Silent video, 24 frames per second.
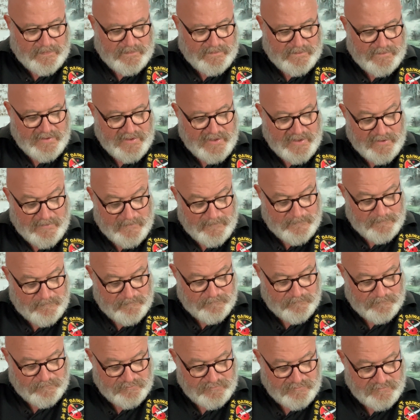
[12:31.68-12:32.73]
Now,
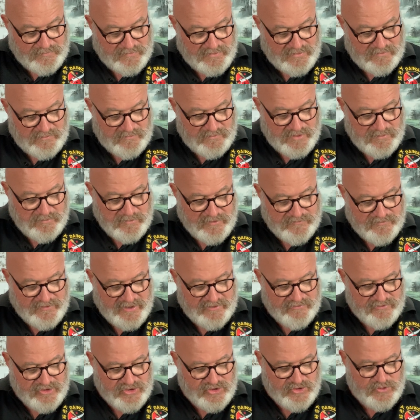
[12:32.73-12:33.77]
one of my
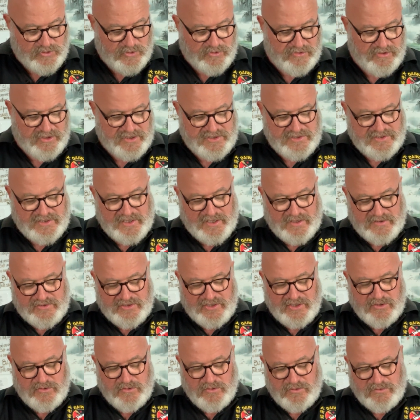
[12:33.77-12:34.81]
favourite stories,
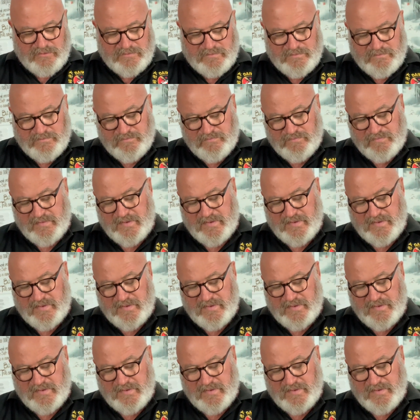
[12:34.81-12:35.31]
Sigung